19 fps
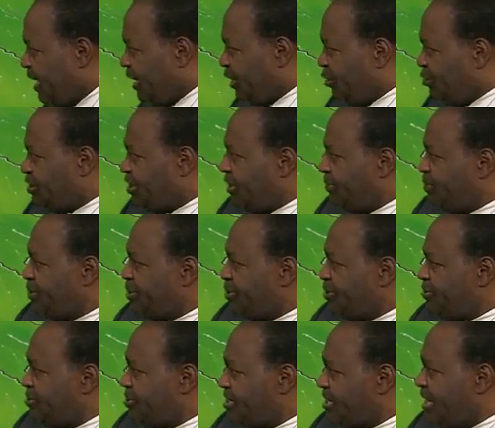Low
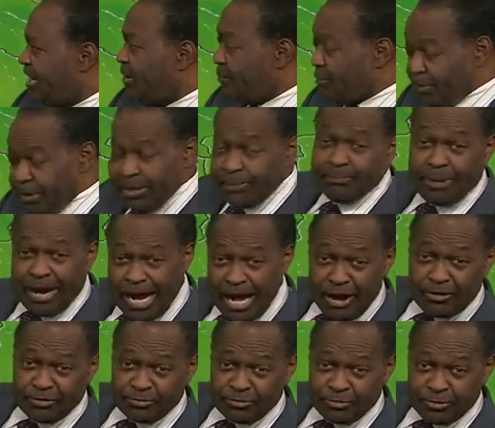temperatures, pretty
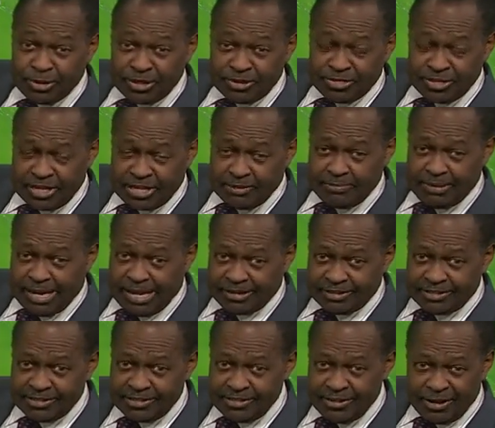mild when you think about
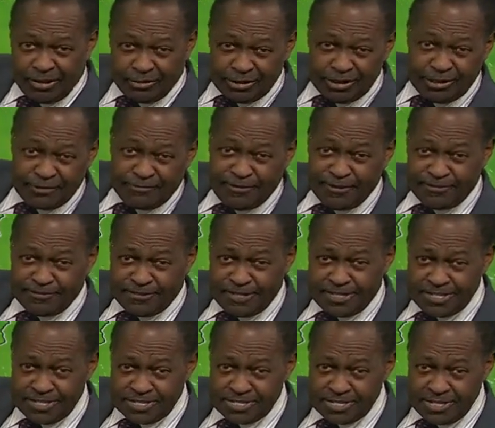it, only the
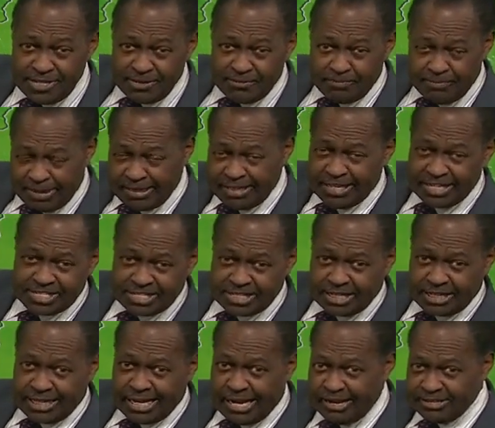50s mainly because of the
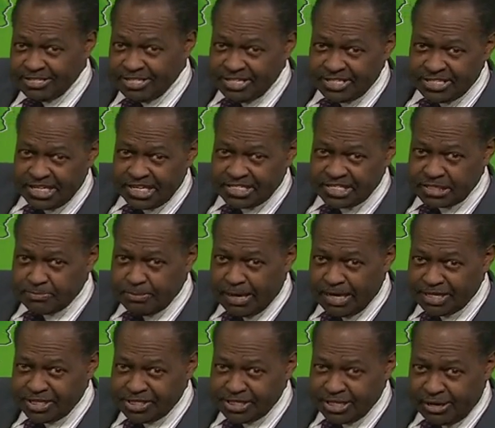clouds and the chance of
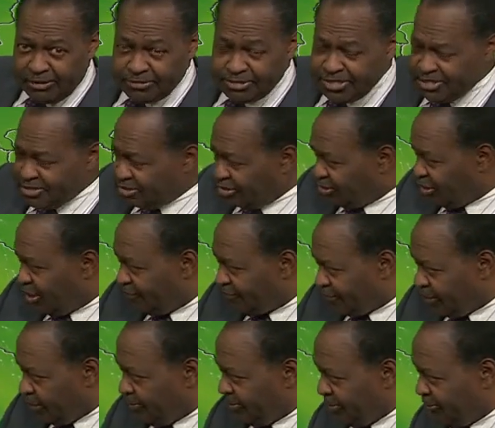spotty showers to start off, a
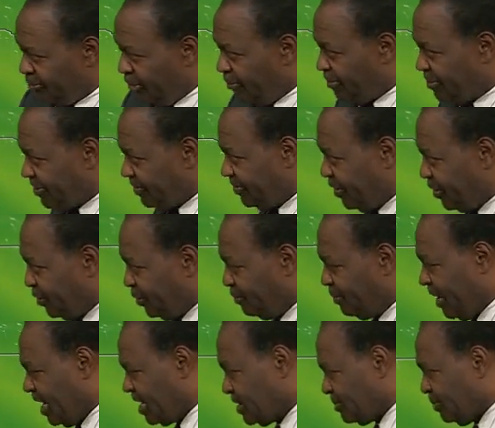couple of rumbles of thunder
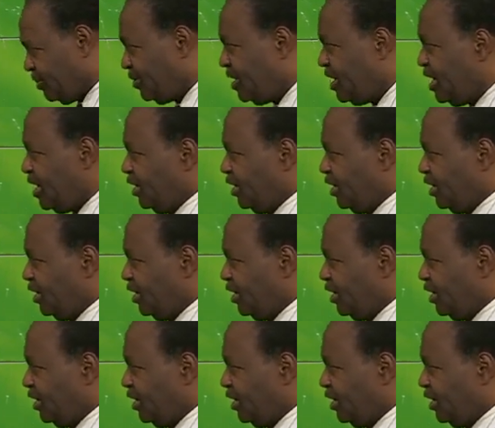possible.